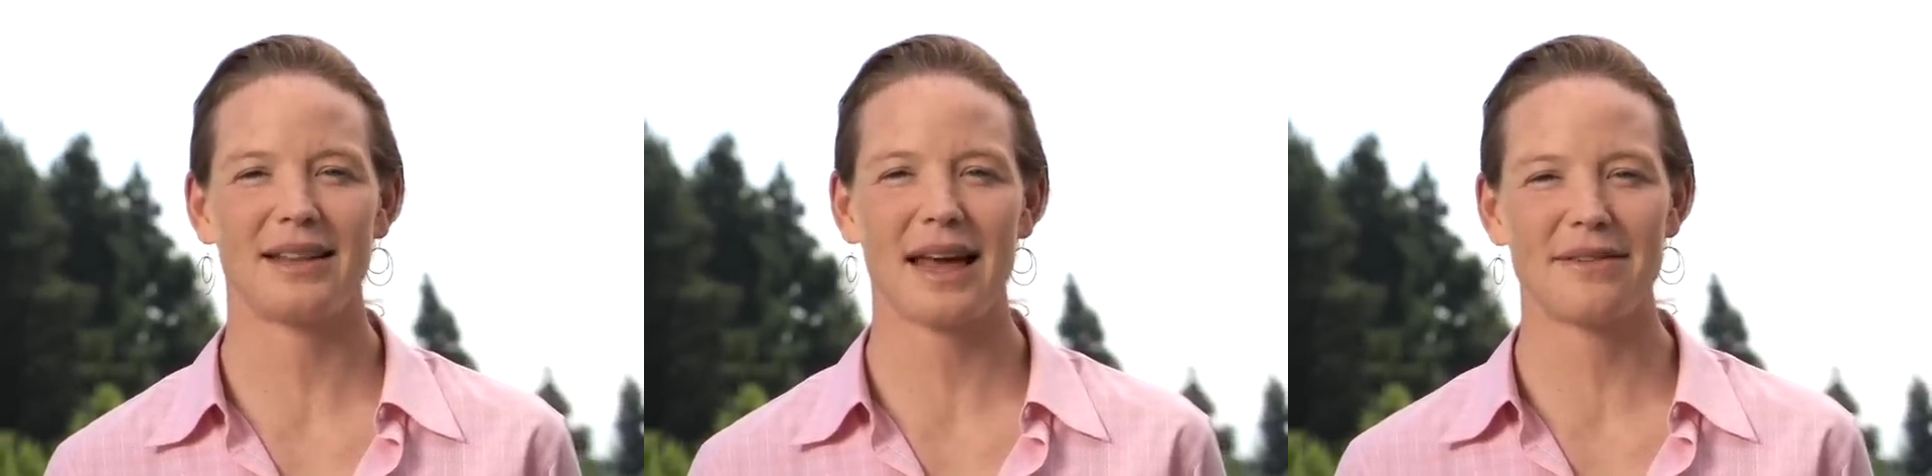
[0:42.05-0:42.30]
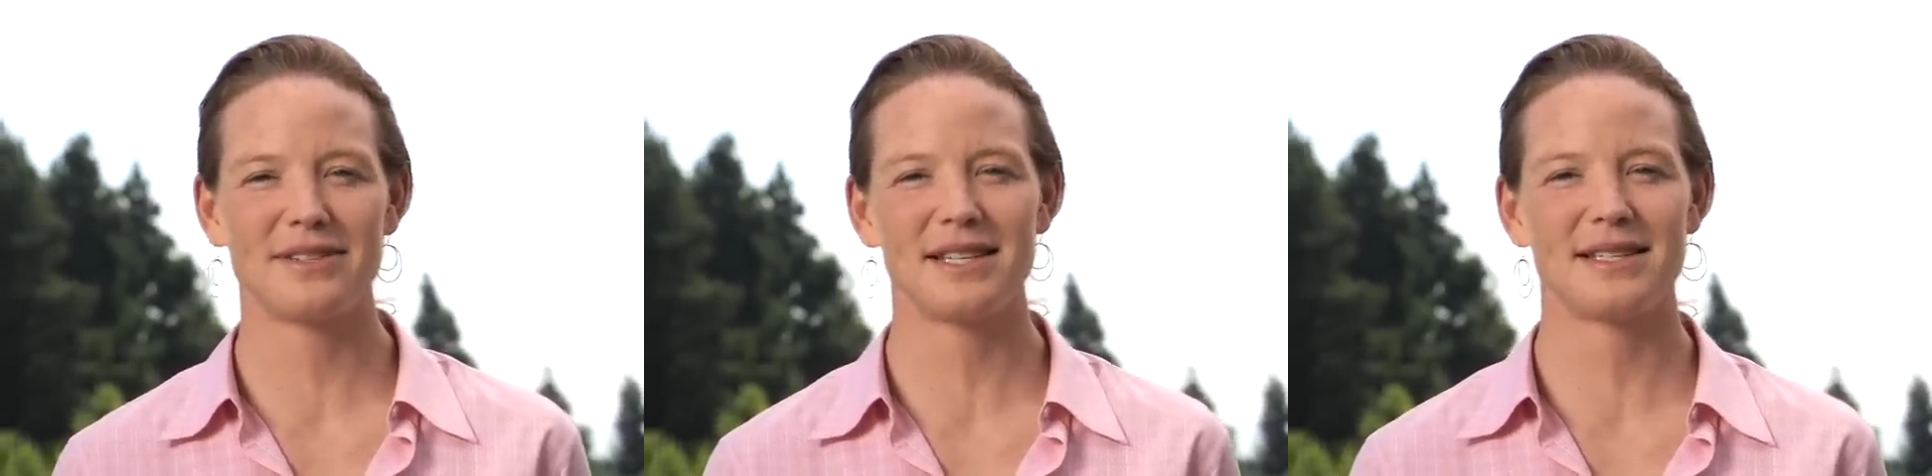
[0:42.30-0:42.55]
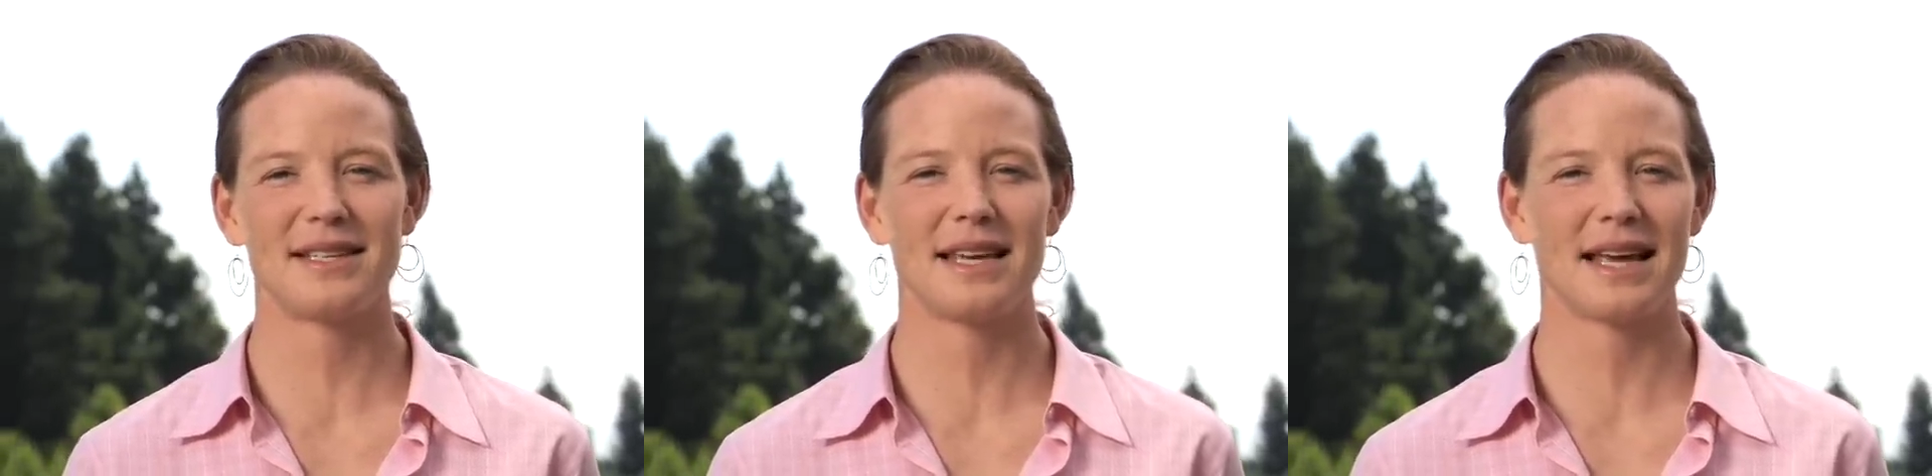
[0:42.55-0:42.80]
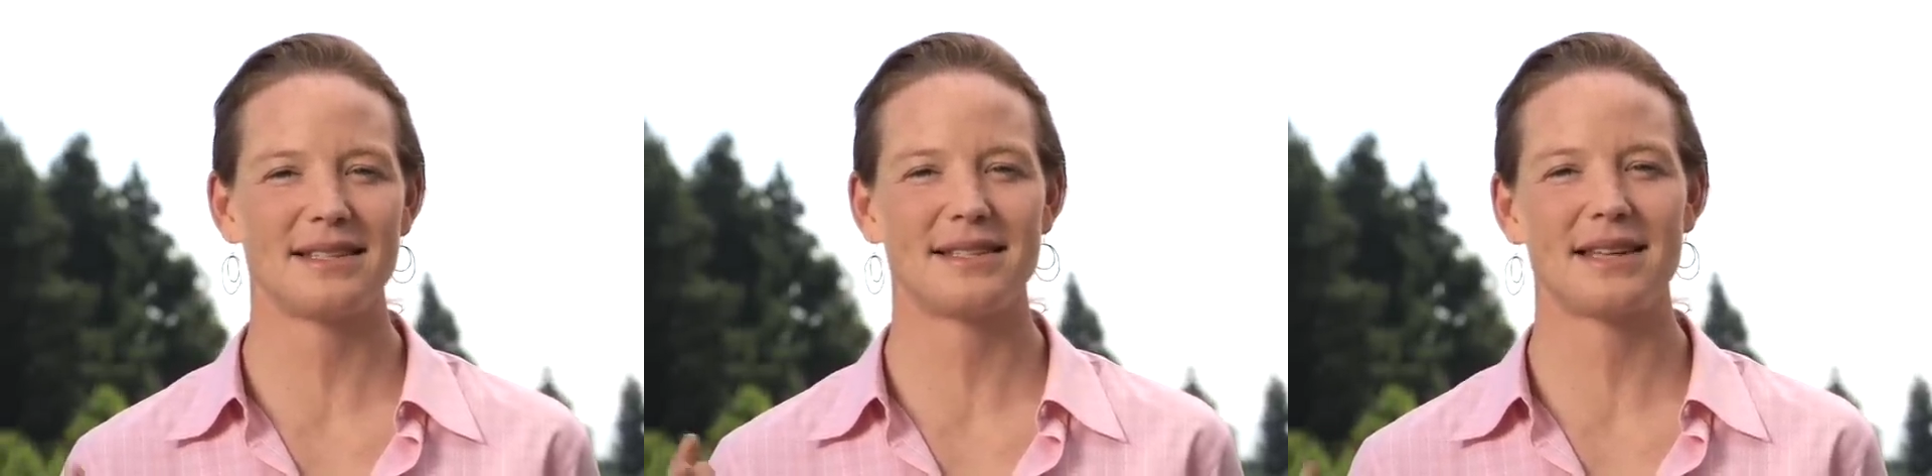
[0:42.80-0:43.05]
the FCC
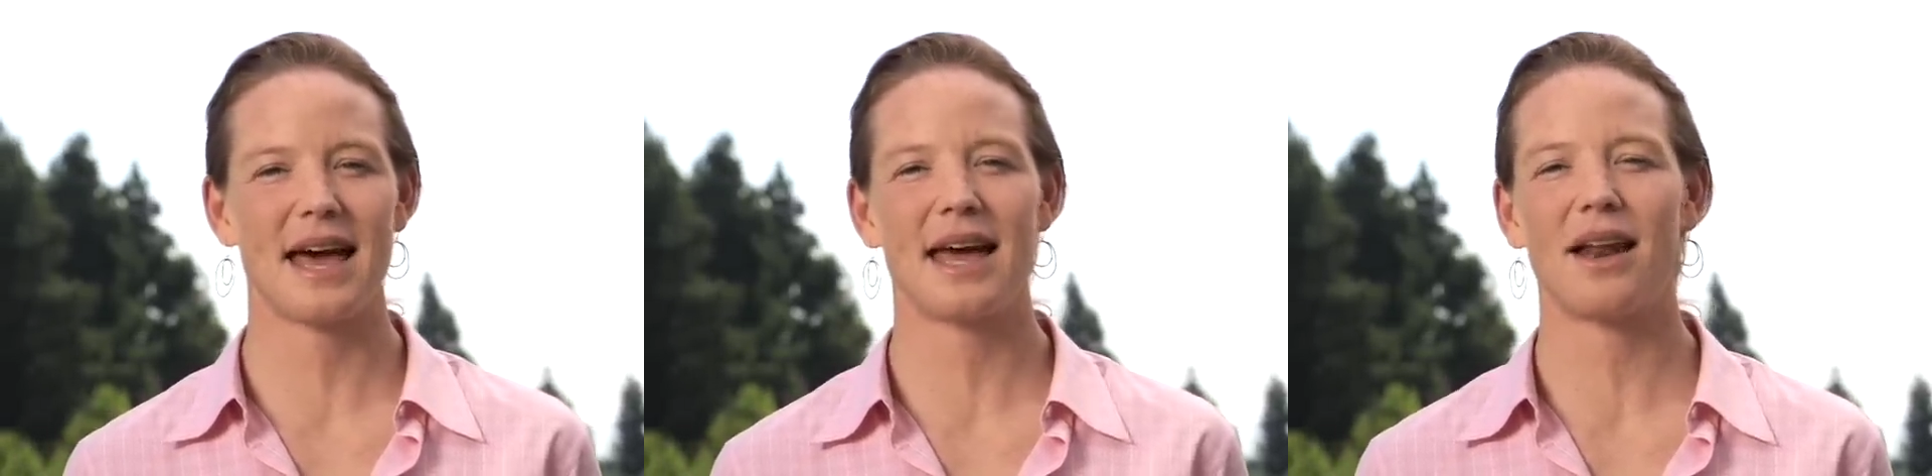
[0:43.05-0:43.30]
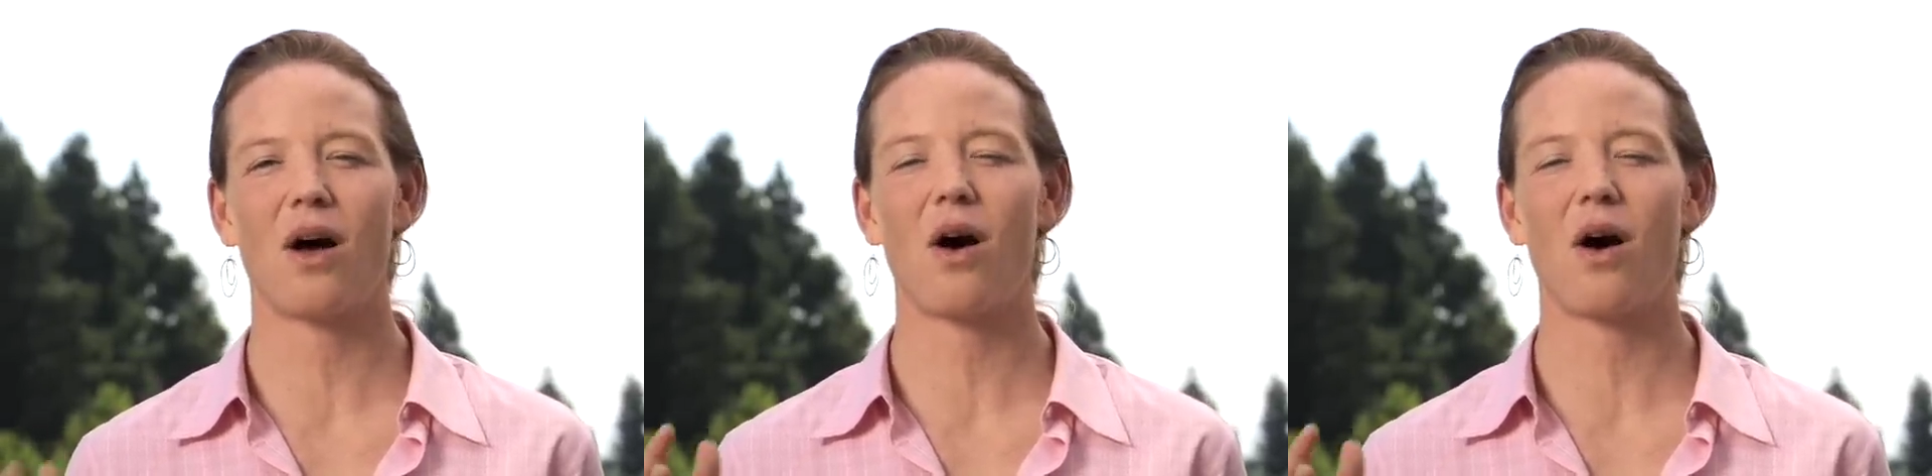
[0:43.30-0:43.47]
has said